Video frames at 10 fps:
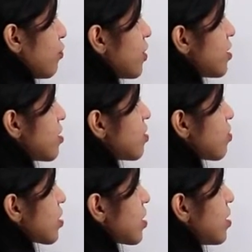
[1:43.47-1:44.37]
First
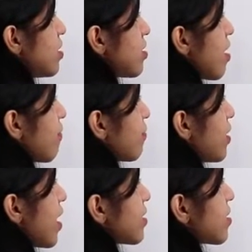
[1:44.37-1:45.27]
instruction is
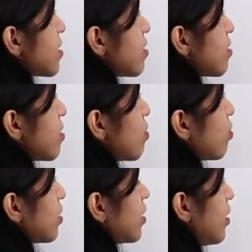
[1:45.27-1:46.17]
MVIC
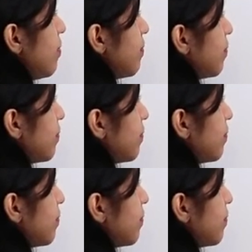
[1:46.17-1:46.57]
03.